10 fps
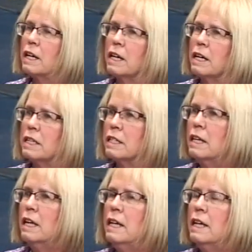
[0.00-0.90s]
And
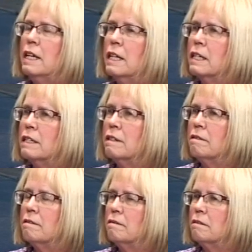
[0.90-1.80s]
in,
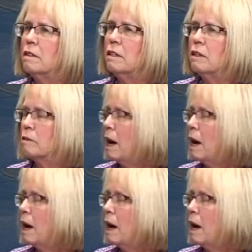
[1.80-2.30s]
you know,